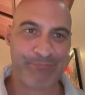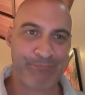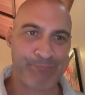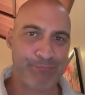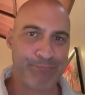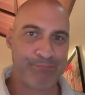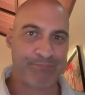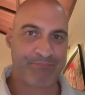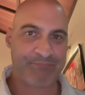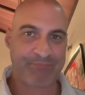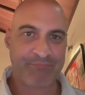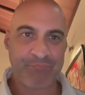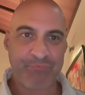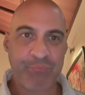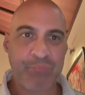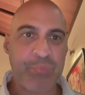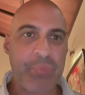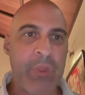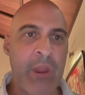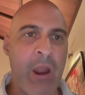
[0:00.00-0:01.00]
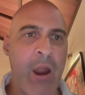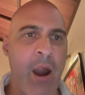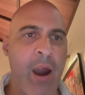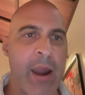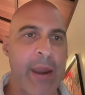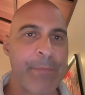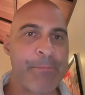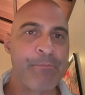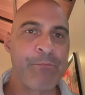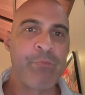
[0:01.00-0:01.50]
All
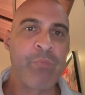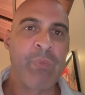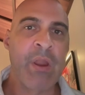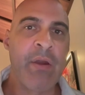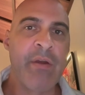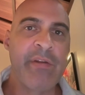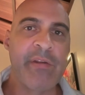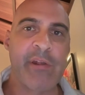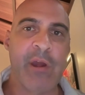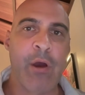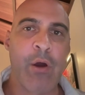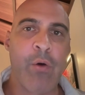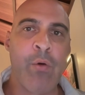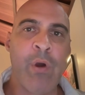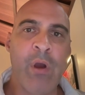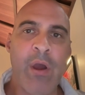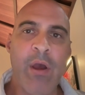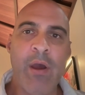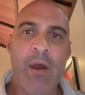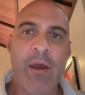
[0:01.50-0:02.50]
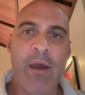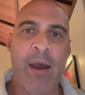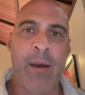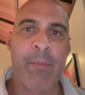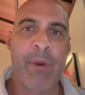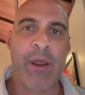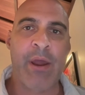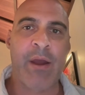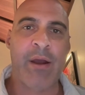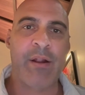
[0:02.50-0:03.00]
right, so I'm
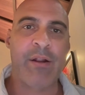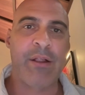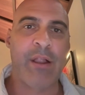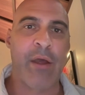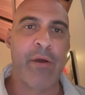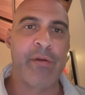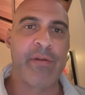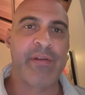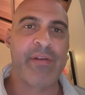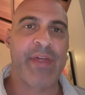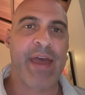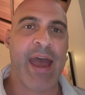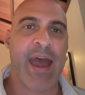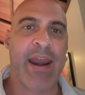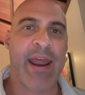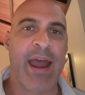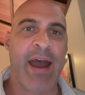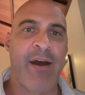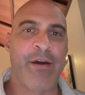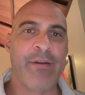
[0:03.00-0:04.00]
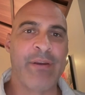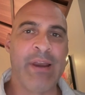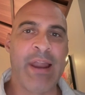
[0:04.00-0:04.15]
going to close that out.